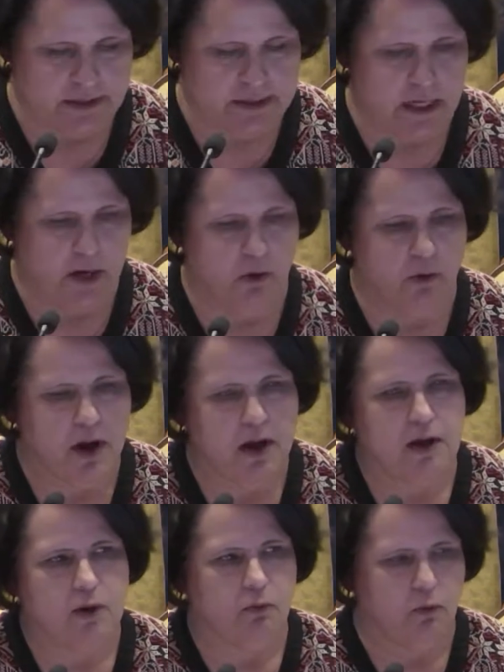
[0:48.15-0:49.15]
So,
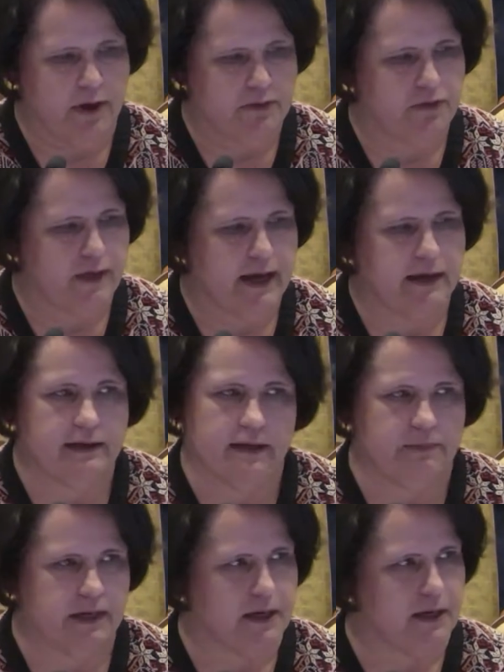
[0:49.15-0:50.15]
with that,
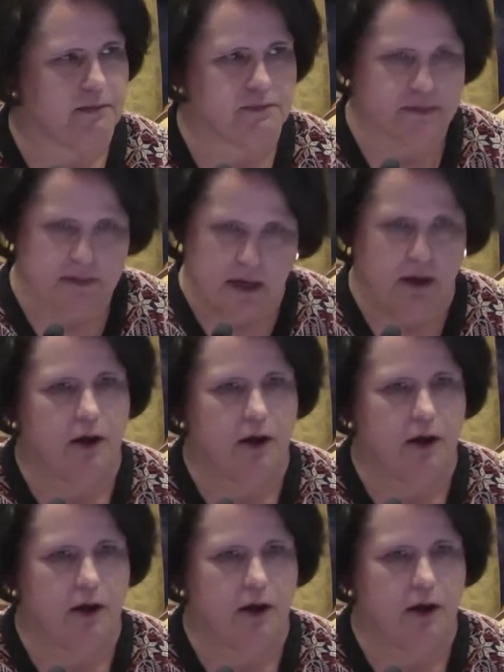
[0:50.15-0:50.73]
it becomes a